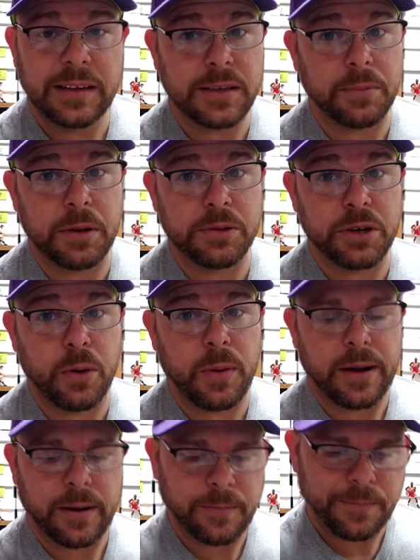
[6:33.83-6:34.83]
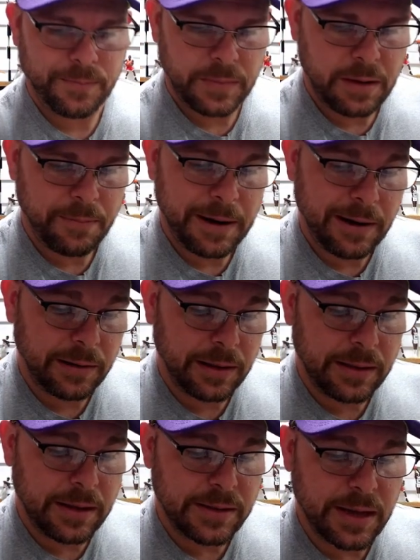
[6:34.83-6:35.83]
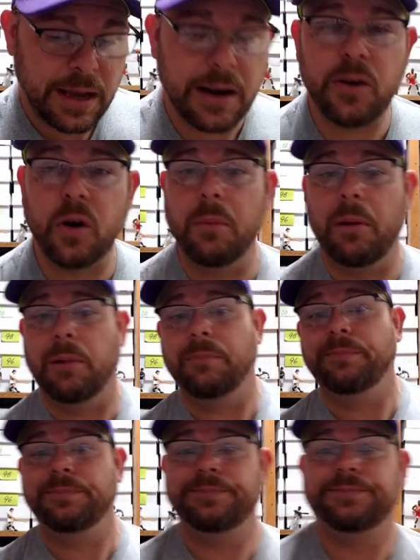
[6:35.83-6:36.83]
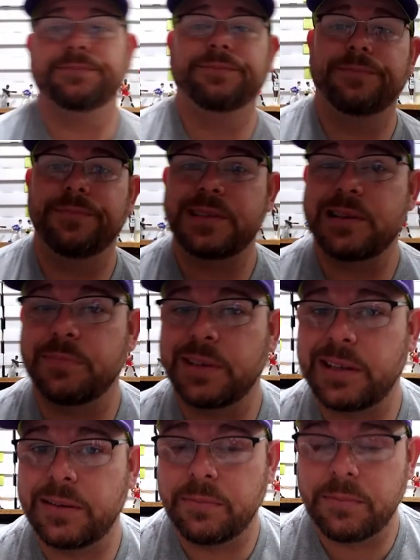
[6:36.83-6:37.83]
except there was no auto. Apparently, that's kind of normal. Something that